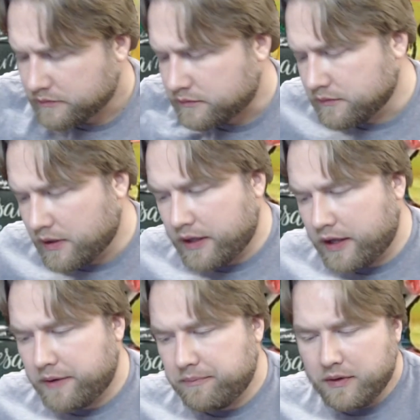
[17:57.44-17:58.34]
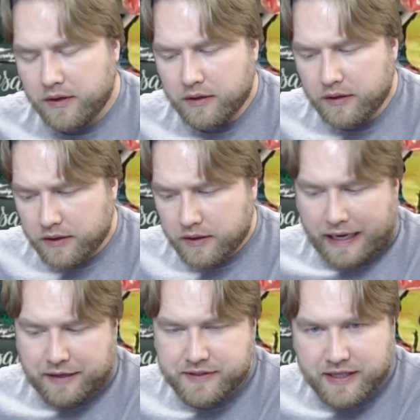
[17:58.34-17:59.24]
I
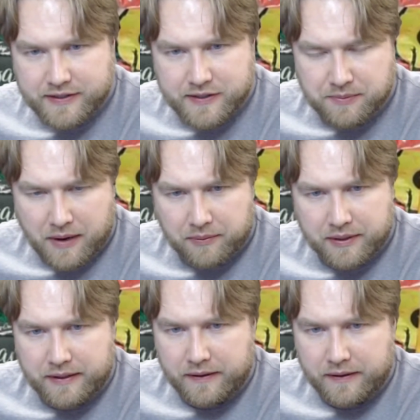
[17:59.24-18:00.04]
would say this is probably